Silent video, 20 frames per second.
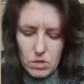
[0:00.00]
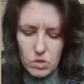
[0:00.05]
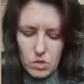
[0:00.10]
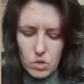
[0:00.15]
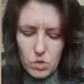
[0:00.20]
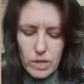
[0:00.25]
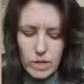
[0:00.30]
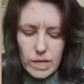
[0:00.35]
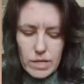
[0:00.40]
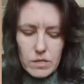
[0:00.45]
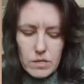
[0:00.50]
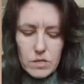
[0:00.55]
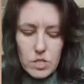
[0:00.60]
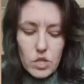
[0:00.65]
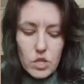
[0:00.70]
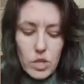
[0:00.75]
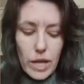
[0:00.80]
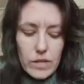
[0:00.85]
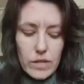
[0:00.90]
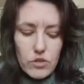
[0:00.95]
You can
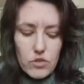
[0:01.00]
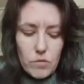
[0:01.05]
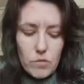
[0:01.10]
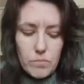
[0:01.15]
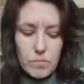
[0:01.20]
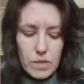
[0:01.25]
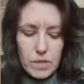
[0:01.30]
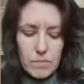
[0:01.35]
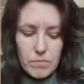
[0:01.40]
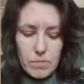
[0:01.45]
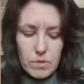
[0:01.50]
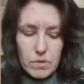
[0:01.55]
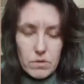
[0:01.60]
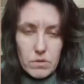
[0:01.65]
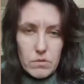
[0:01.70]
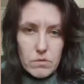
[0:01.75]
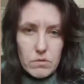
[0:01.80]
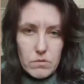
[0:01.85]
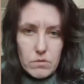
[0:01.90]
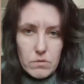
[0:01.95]
educate your
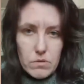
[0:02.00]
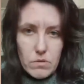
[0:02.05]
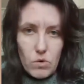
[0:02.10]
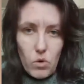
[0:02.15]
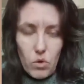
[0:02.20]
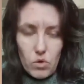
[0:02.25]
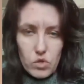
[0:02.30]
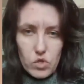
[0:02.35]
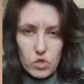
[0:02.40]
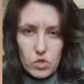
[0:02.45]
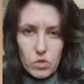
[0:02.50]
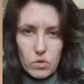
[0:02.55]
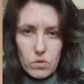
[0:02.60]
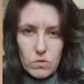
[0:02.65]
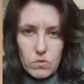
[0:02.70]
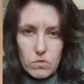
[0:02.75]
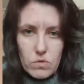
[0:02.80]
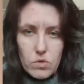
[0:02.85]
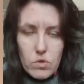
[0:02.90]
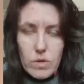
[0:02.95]
people also.
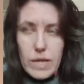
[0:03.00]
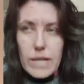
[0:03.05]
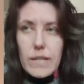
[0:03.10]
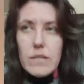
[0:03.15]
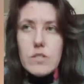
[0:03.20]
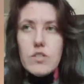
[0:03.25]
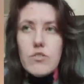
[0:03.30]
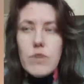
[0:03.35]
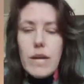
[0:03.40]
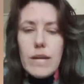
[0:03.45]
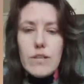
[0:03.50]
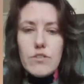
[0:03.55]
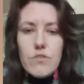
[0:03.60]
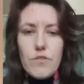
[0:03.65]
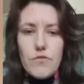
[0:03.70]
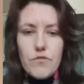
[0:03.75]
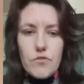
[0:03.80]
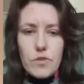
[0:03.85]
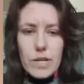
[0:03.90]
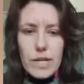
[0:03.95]
You can educate
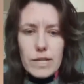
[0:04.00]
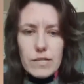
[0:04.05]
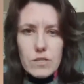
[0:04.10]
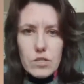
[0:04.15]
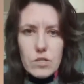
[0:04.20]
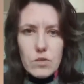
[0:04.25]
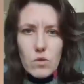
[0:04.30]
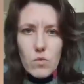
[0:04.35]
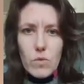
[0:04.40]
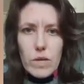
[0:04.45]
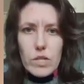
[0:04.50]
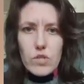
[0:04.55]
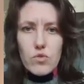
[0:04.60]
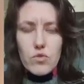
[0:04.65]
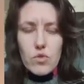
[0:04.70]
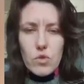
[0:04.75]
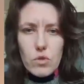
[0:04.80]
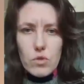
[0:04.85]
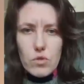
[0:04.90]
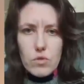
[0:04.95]
your friends when you
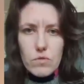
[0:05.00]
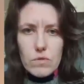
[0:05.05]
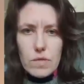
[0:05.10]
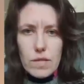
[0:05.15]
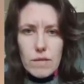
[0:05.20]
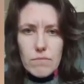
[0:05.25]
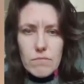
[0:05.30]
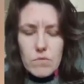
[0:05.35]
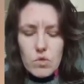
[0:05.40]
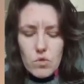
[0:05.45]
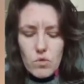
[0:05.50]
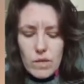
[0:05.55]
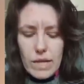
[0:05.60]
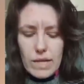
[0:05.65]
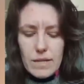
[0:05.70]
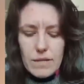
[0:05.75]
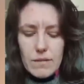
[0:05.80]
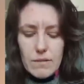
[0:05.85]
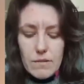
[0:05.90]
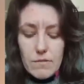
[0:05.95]
talk to them. You
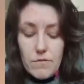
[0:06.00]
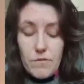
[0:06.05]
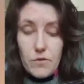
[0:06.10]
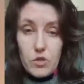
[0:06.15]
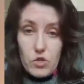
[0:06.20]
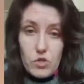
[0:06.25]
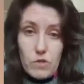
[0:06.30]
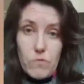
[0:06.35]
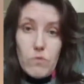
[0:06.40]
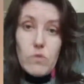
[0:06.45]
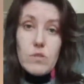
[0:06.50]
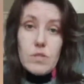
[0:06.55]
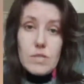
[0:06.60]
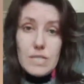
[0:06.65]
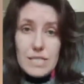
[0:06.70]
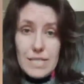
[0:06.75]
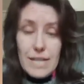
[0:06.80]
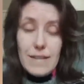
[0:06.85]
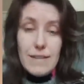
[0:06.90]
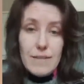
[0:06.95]
can, first of all,
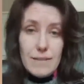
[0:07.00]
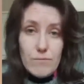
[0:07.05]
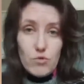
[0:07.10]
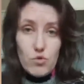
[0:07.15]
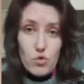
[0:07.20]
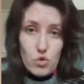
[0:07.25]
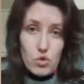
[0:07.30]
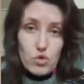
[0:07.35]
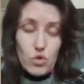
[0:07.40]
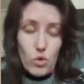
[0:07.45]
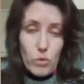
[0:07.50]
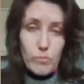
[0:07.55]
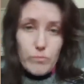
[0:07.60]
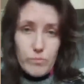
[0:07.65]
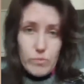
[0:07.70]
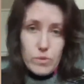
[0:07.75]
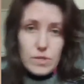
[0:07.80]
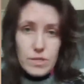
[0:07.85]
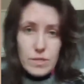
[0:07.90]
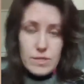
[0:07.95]
tell them to stop
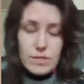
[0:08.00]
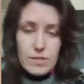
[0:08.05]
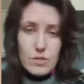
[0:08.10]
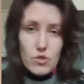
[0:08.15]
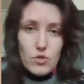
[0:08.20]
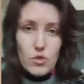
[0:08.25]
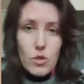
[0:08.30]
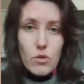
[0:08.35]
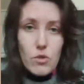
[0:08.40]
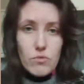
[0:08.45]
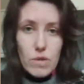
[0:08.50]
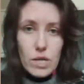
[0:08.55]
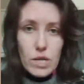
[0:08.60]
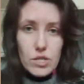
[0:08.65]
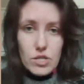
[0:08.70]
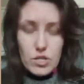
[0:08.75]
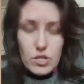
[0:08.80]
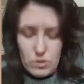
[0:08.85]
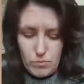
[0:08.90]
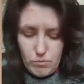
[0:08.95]
this, you know,
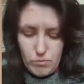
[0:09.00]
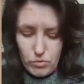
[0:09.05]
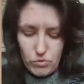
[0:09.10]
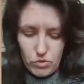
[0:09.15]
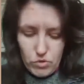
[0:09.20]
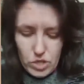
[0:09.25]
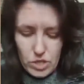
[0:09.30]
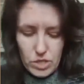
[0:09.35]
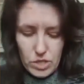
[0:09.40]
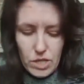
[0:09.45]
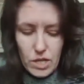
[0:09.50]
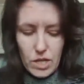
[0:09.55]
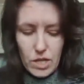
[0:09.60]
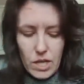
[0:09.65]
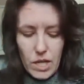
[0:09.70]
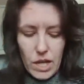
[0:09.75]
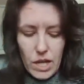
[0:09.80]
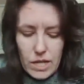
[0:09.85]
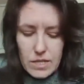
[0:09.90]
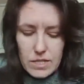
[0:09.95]
religious bullshit.
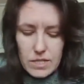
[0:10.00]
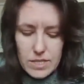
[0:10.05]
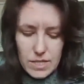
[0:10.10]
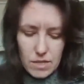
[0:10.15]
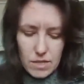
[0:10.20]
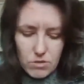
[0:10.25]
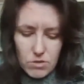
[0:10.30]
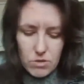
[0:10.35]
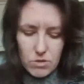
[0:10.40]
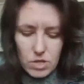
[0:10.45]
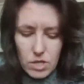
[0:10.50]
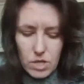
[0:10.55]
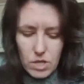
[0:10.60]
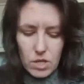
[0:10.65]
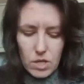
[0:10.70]
And second,